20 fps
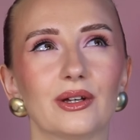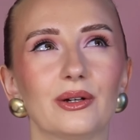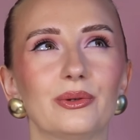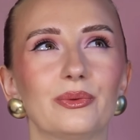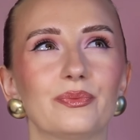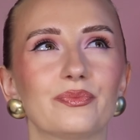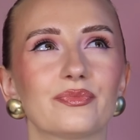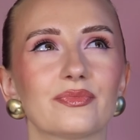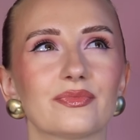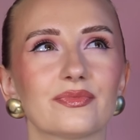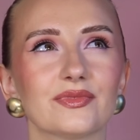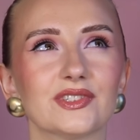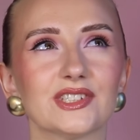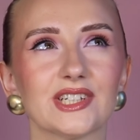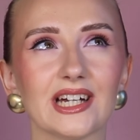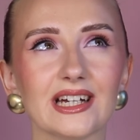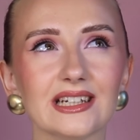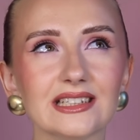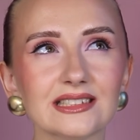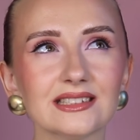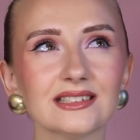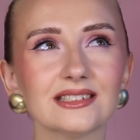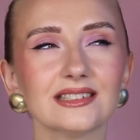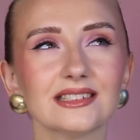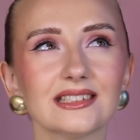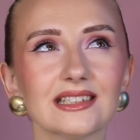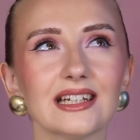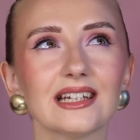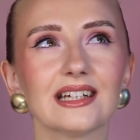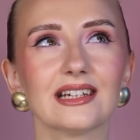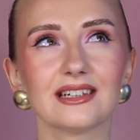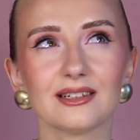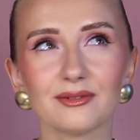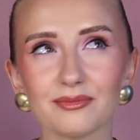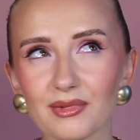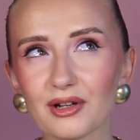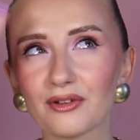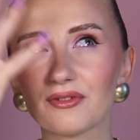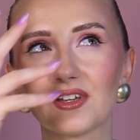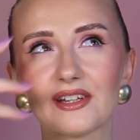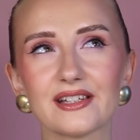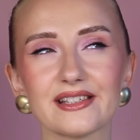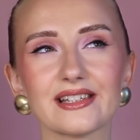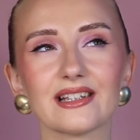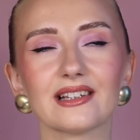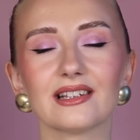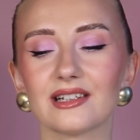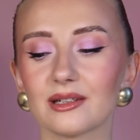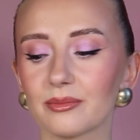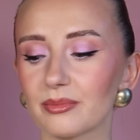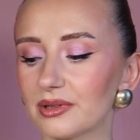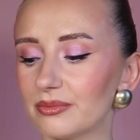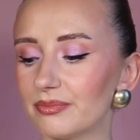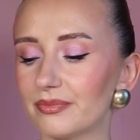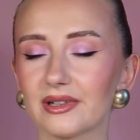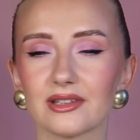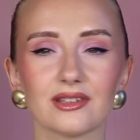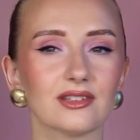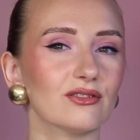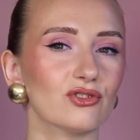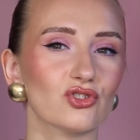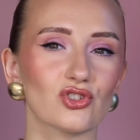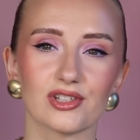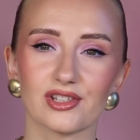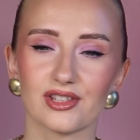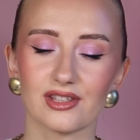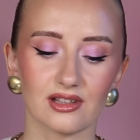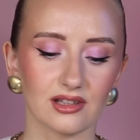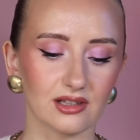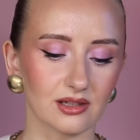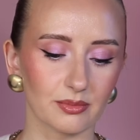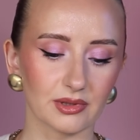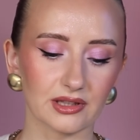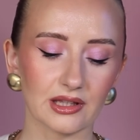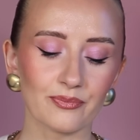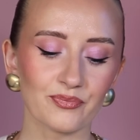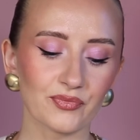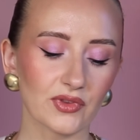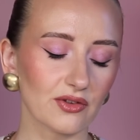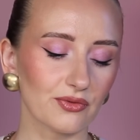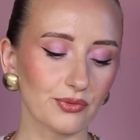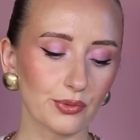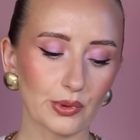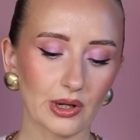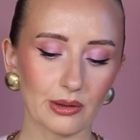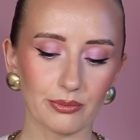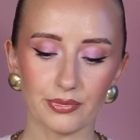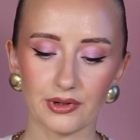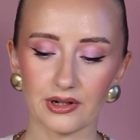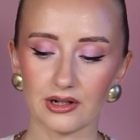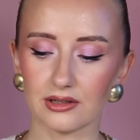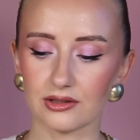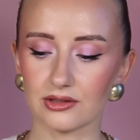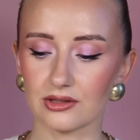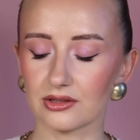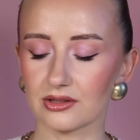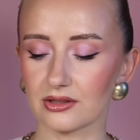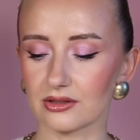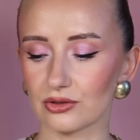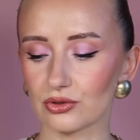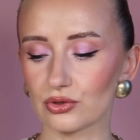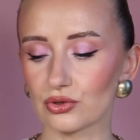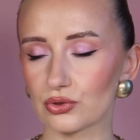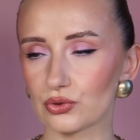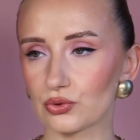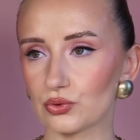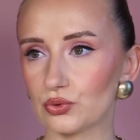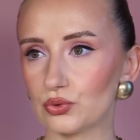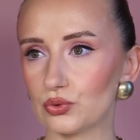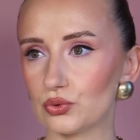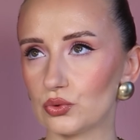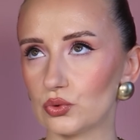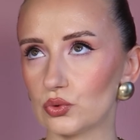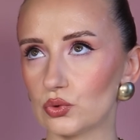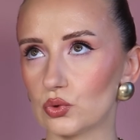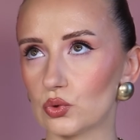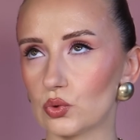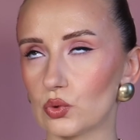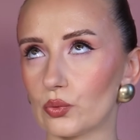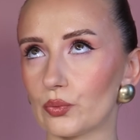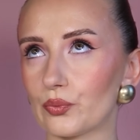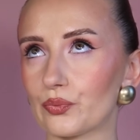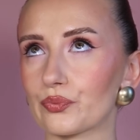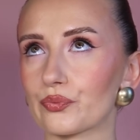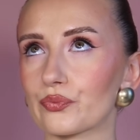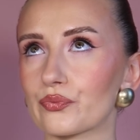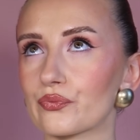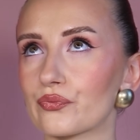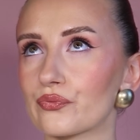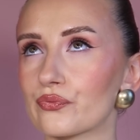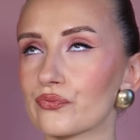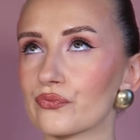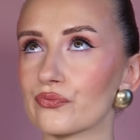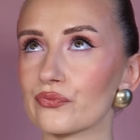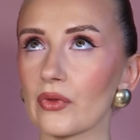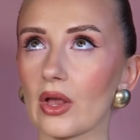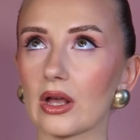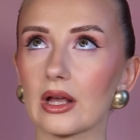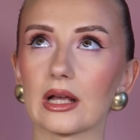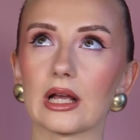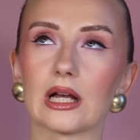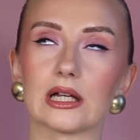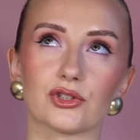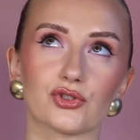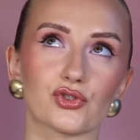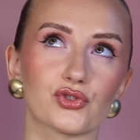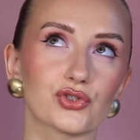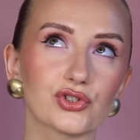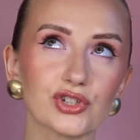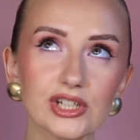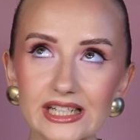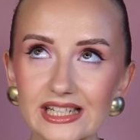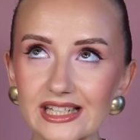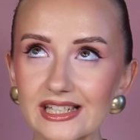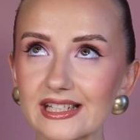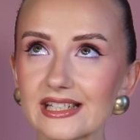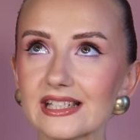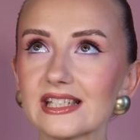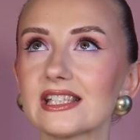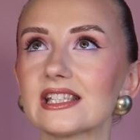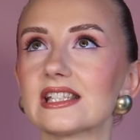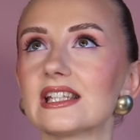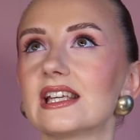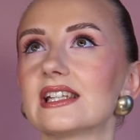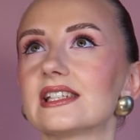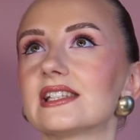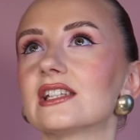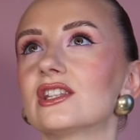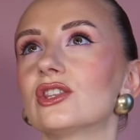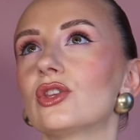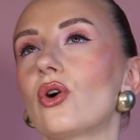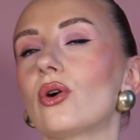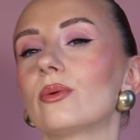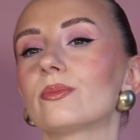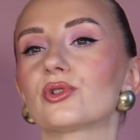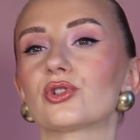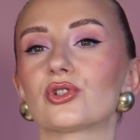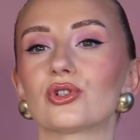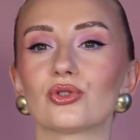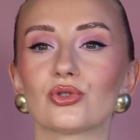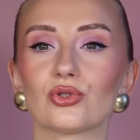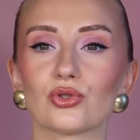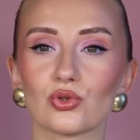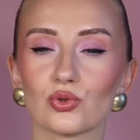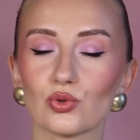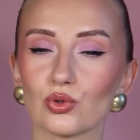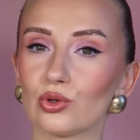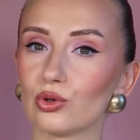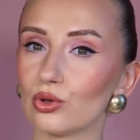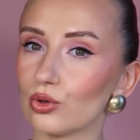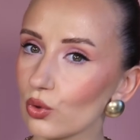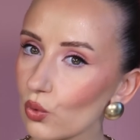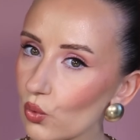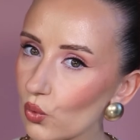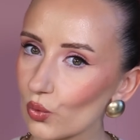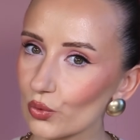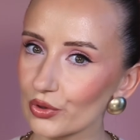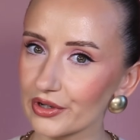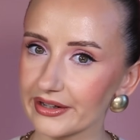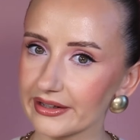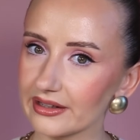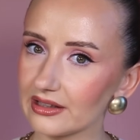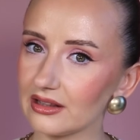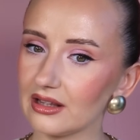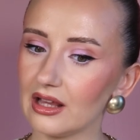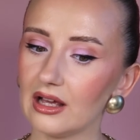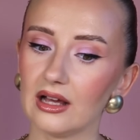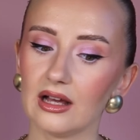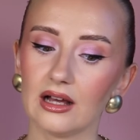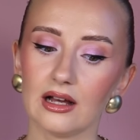know, tightened my face a little bit, but just a little bit. If you compare it to Catrice as an option, to L'Oreal.